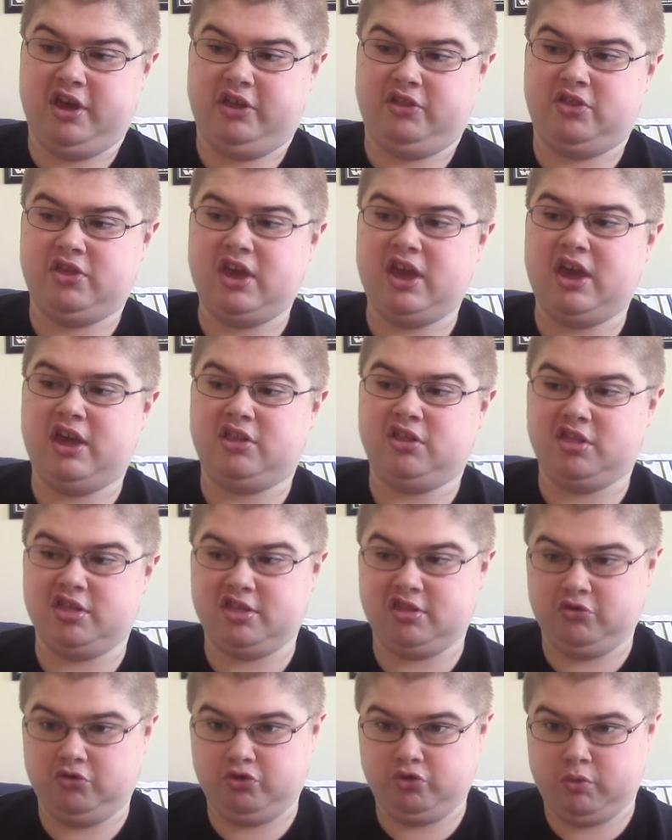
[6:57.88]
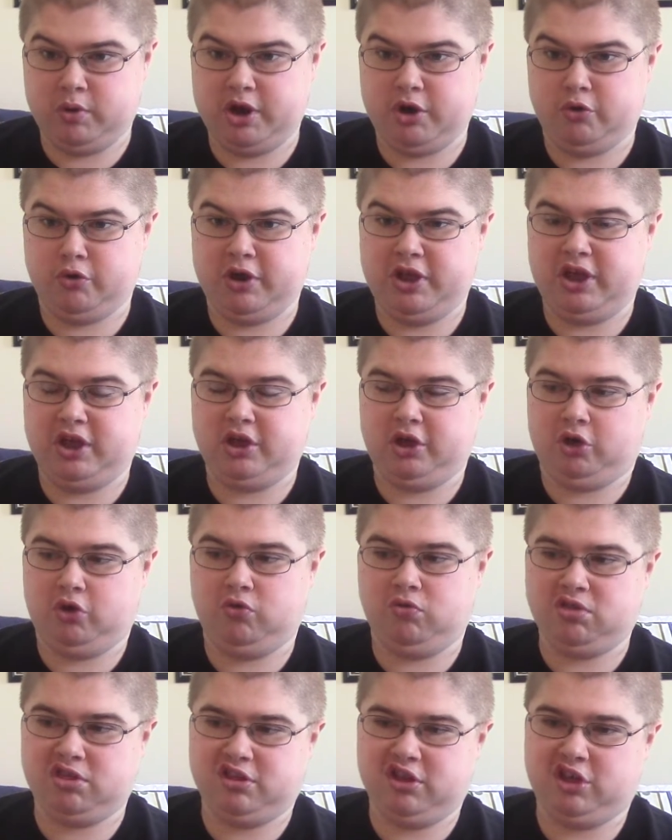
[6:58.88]
tense, dreary
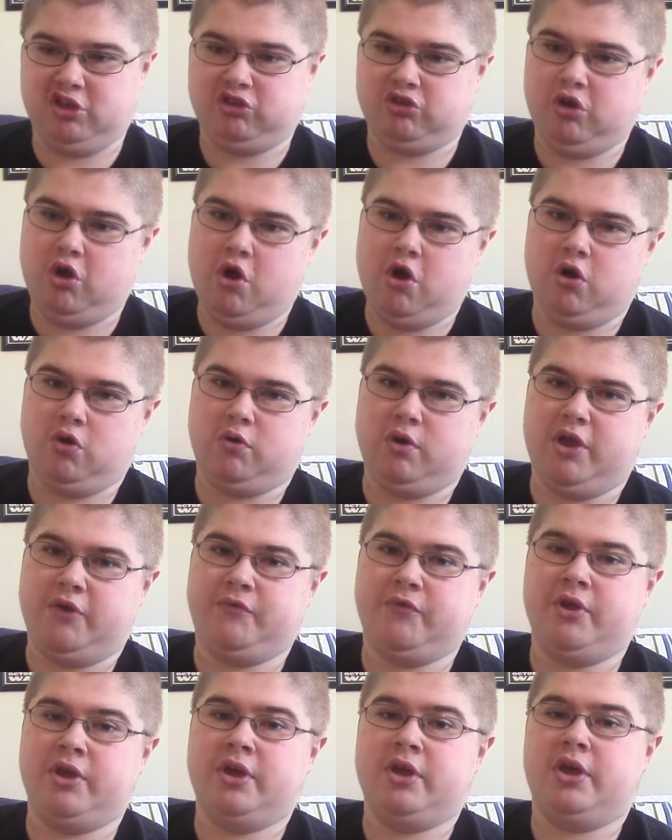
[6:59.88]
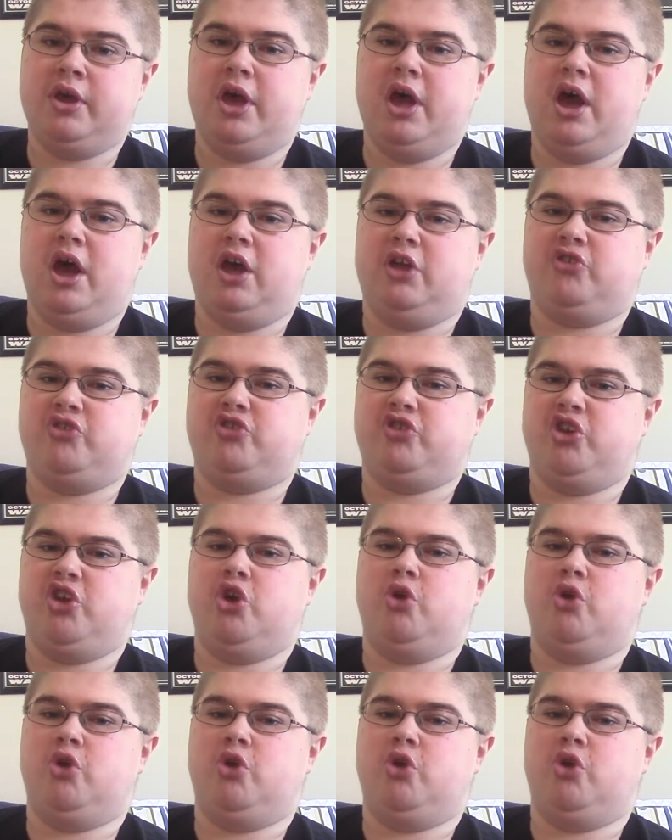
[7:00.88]
acoustic guitar riff, and she